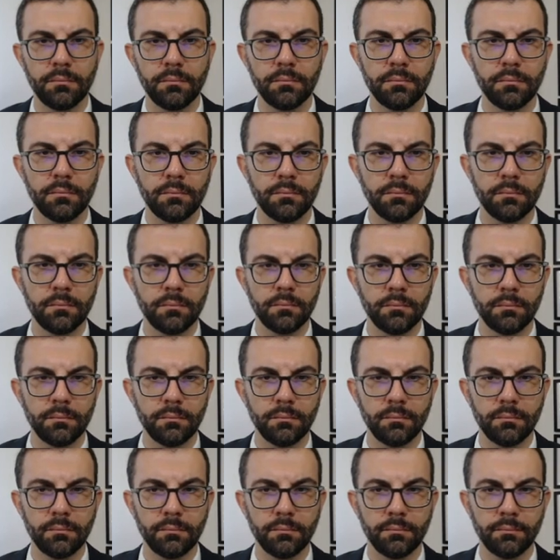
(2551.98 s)

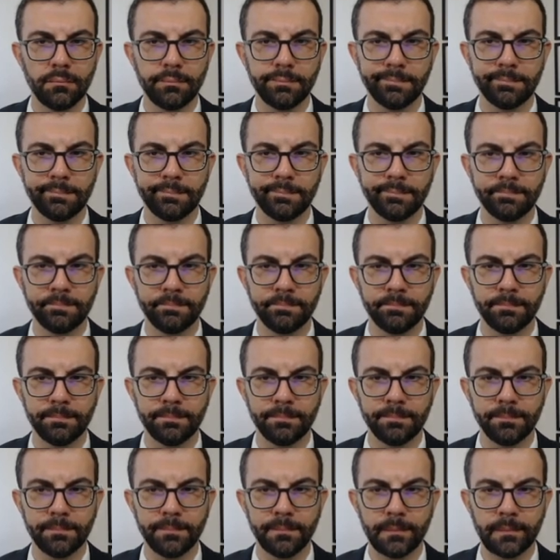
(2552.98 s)

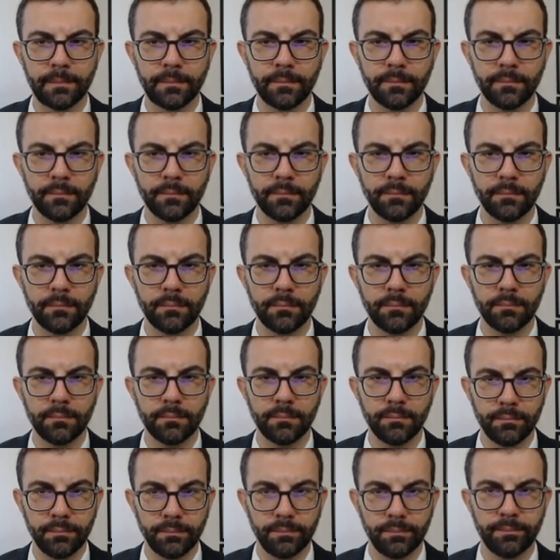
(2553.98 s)

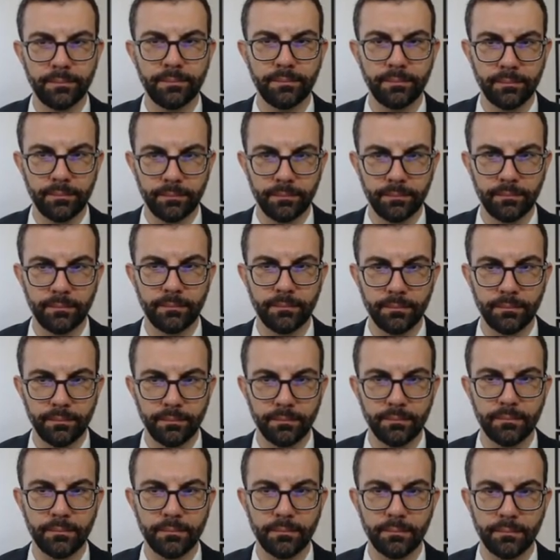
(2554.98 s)

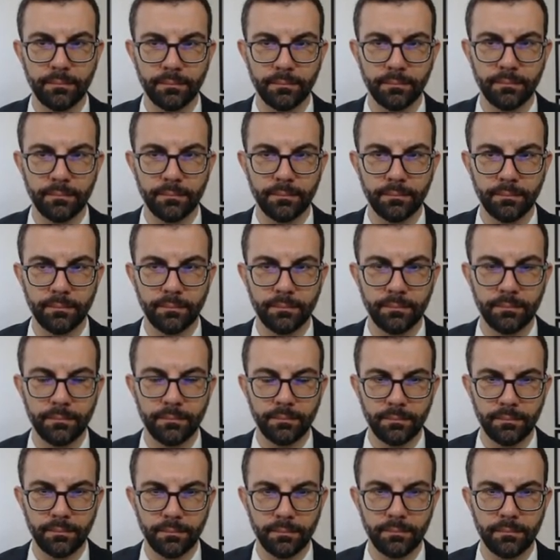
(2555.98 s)

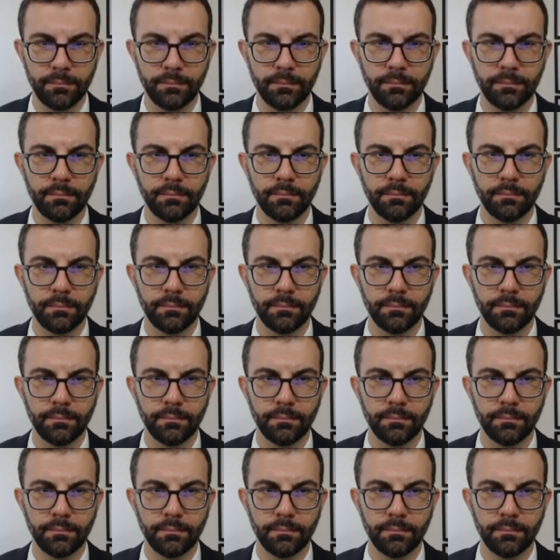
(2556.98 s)
(not speaking)